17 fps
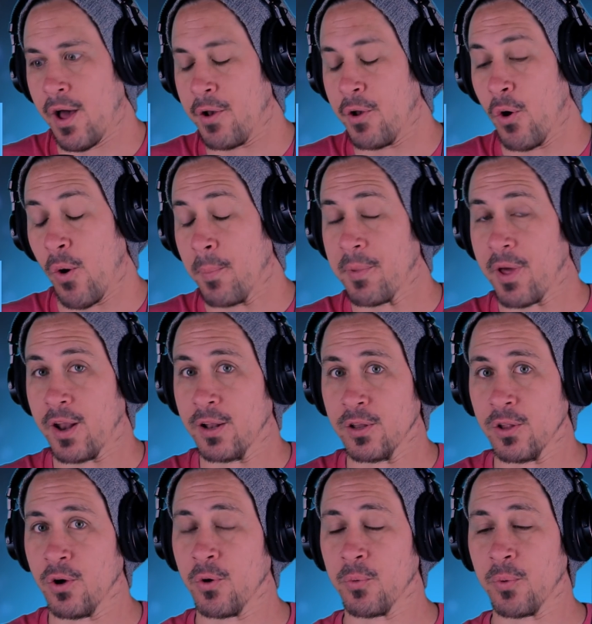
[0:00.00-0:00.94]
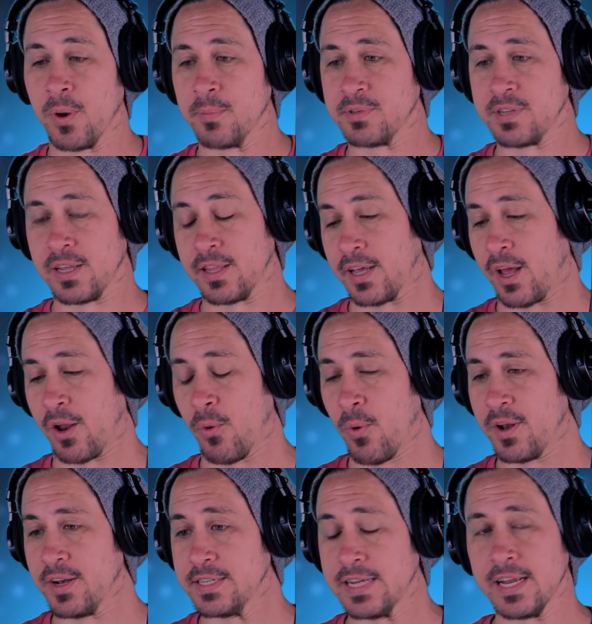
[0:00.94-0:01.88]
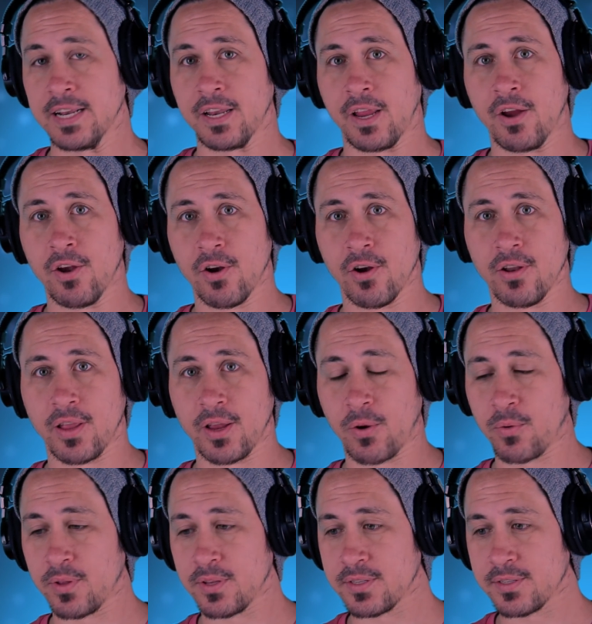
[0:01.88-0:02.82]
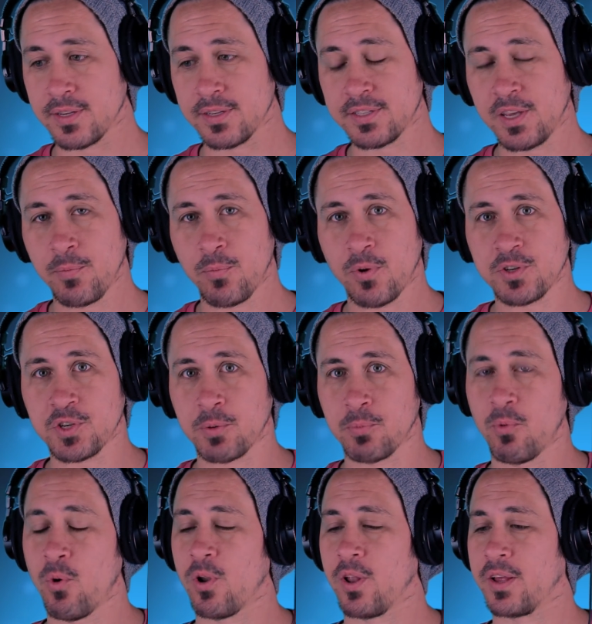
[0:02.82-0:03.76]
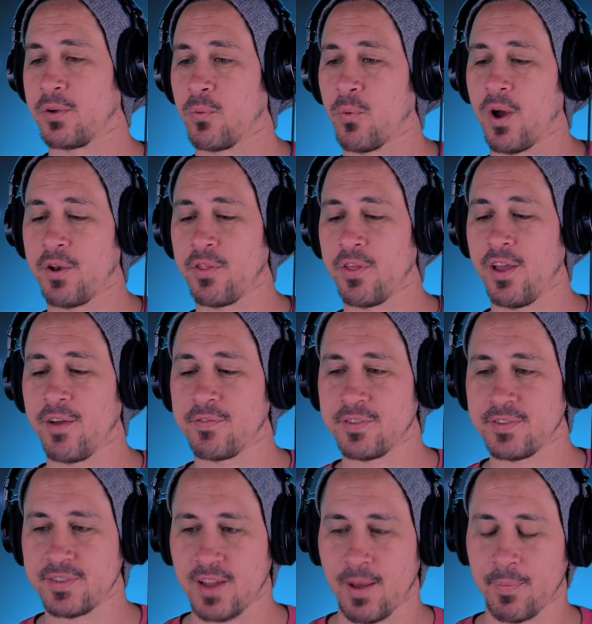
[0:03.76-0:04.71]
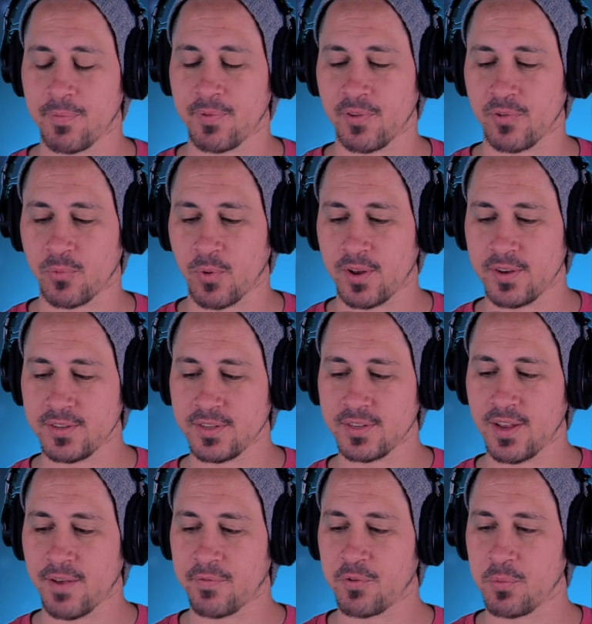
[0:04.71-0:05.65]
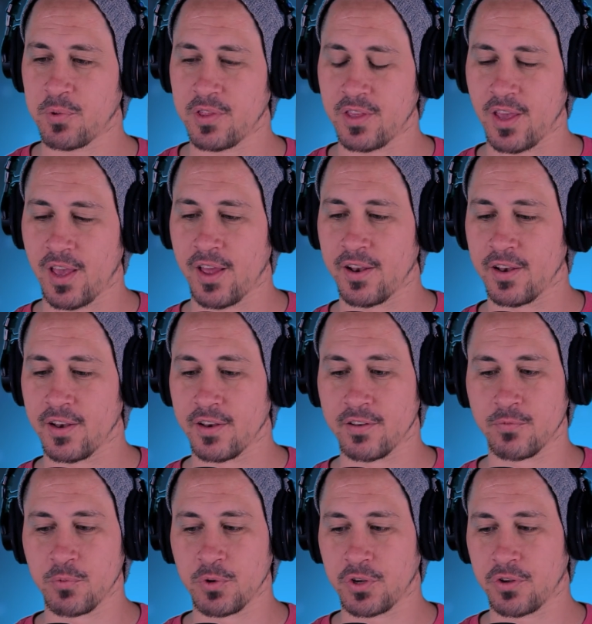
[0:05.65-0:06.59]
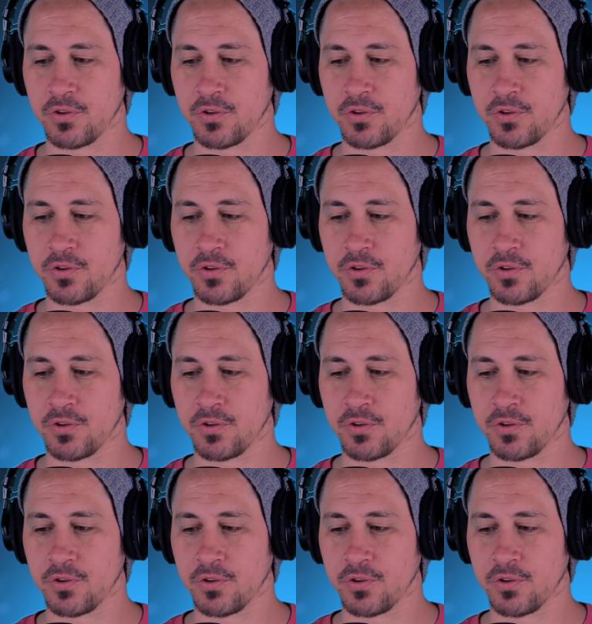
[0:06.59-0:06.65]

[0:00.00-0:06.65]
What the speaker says: know I'm not alone when I'm saying, like, I don't want it to end here. Like, let's keep watching more. Like, why do they have to stop this? Why does this have to be the end?